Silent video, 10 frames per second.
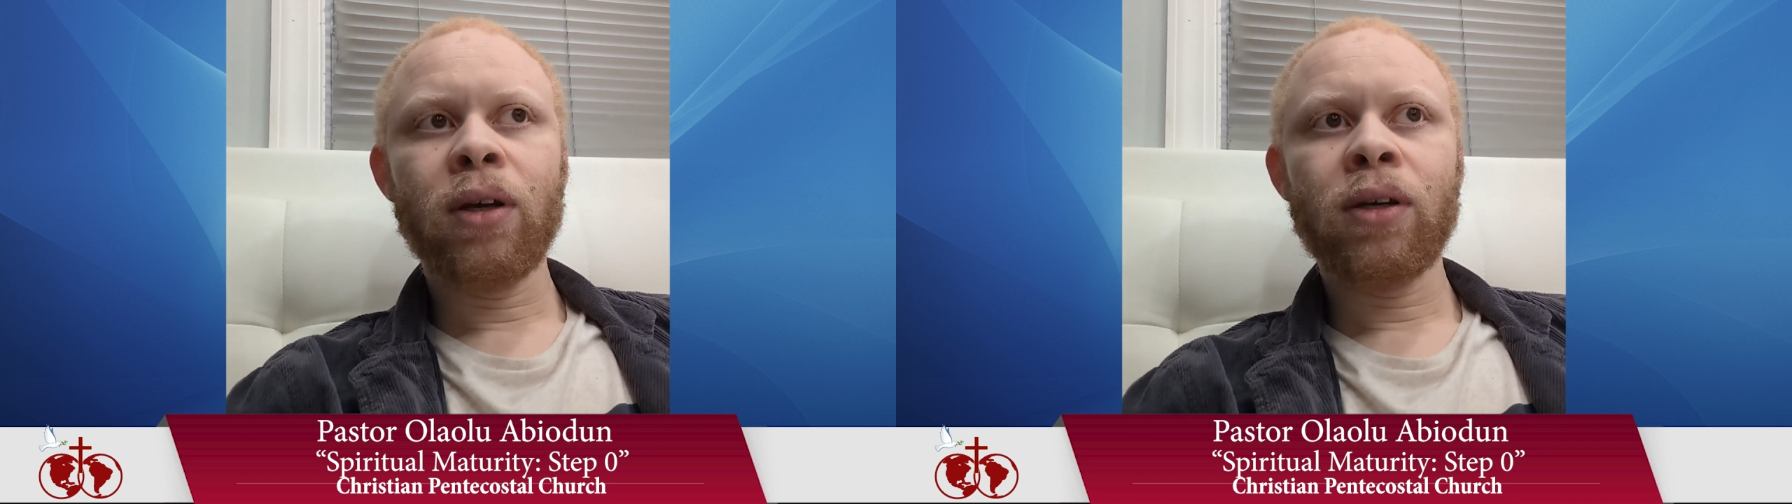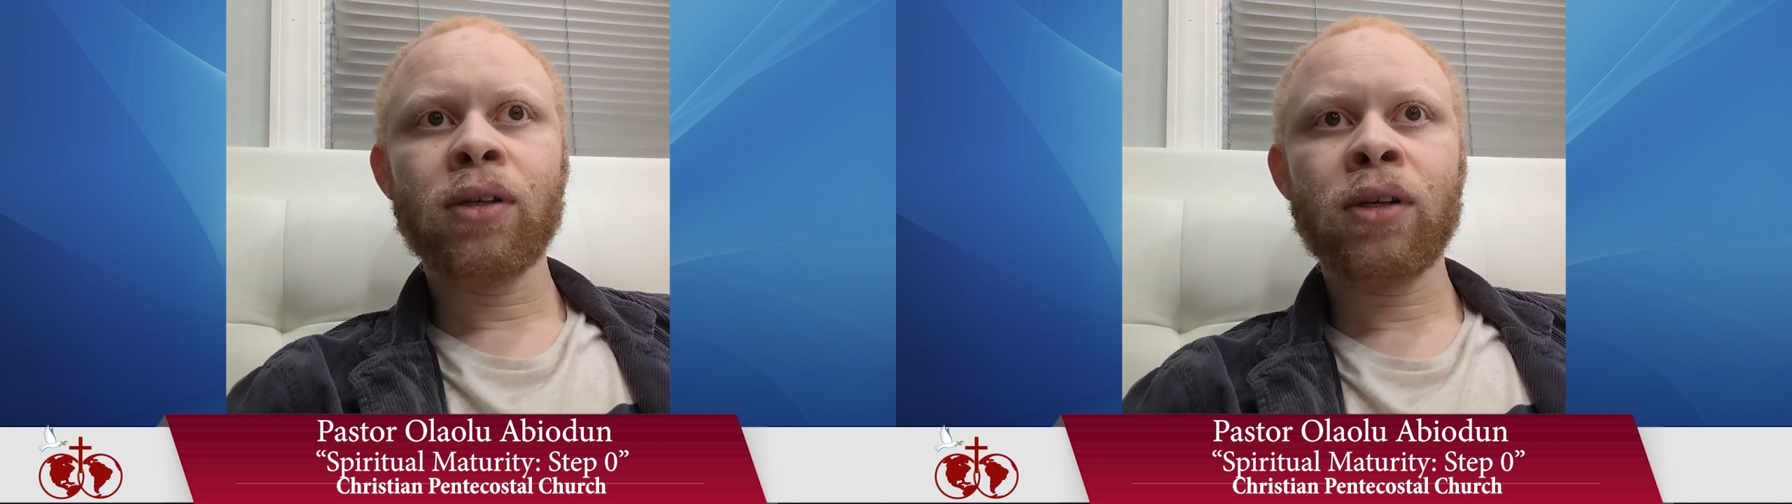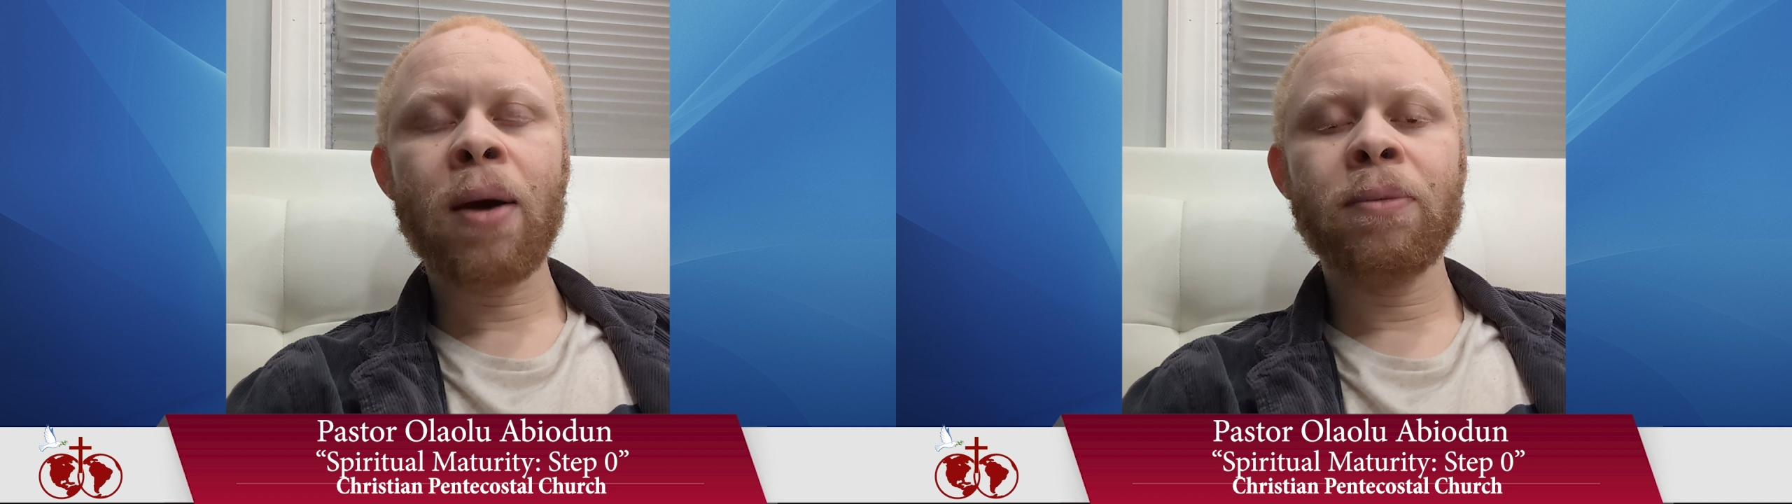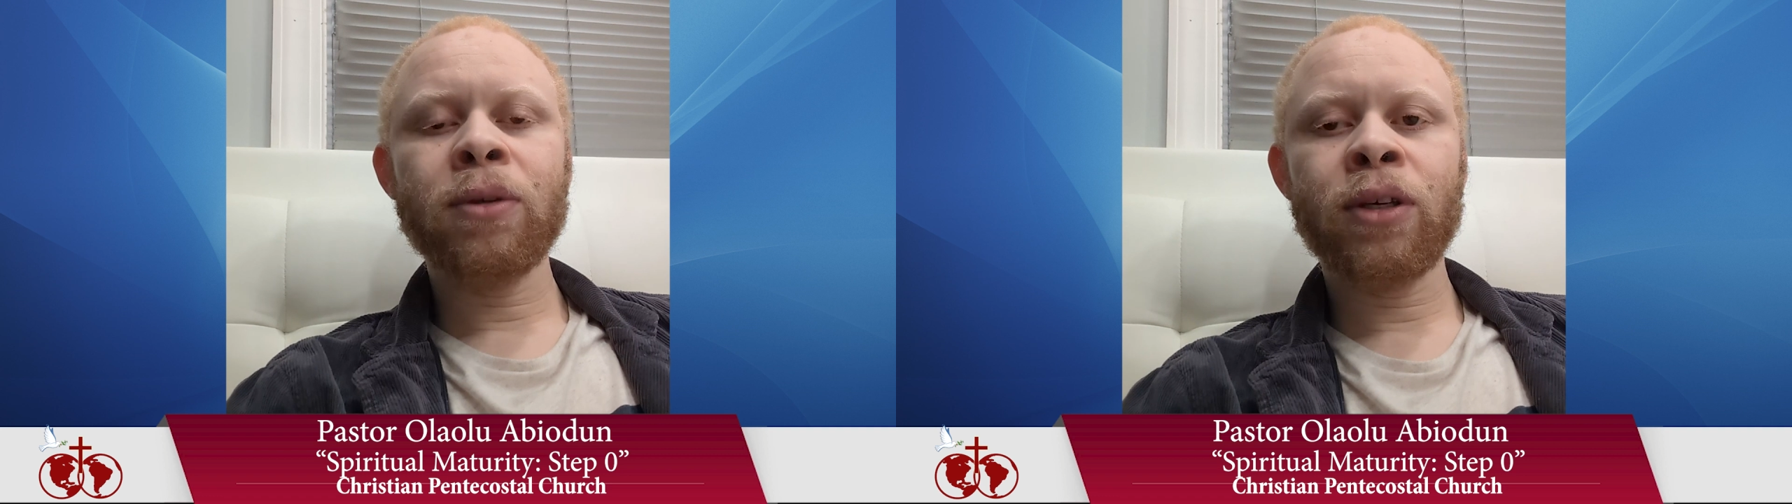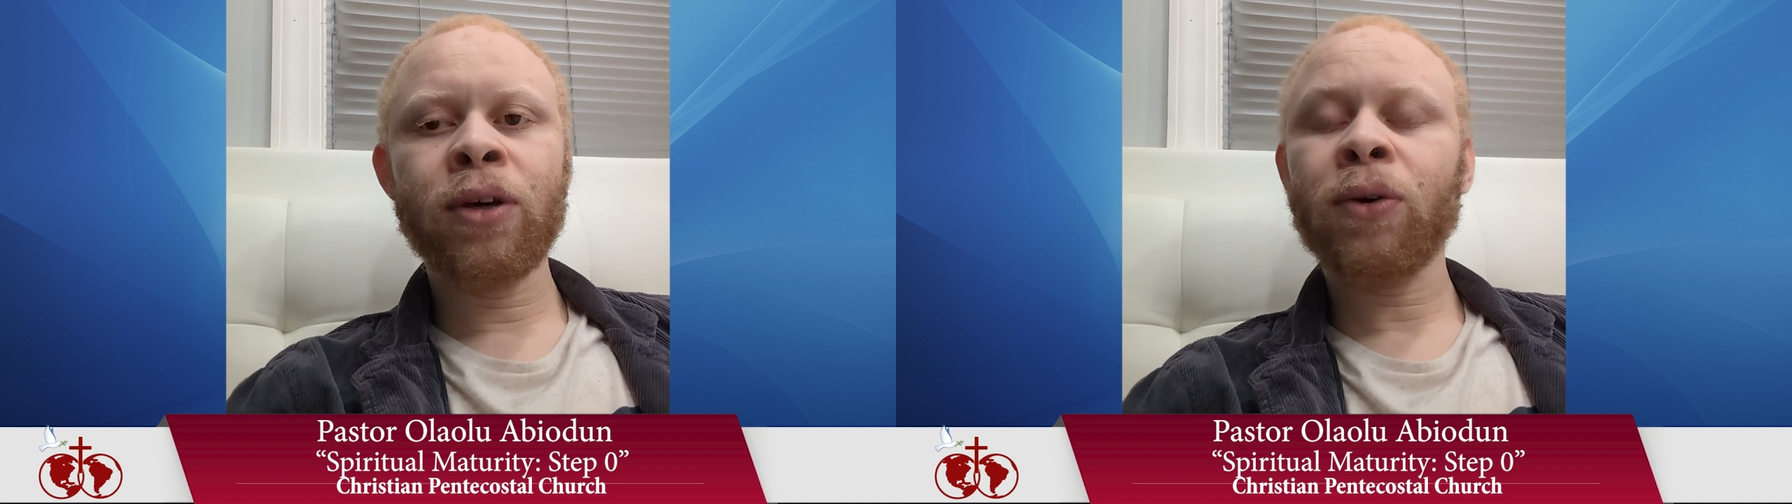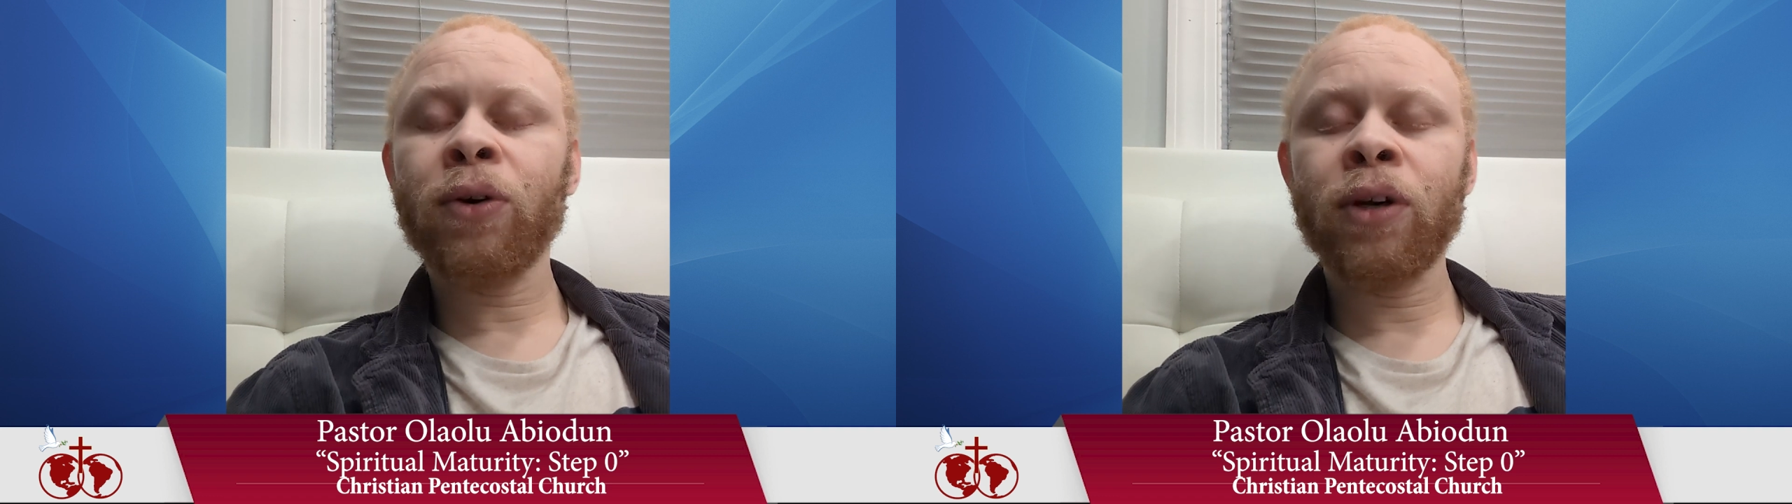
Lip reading: Step zero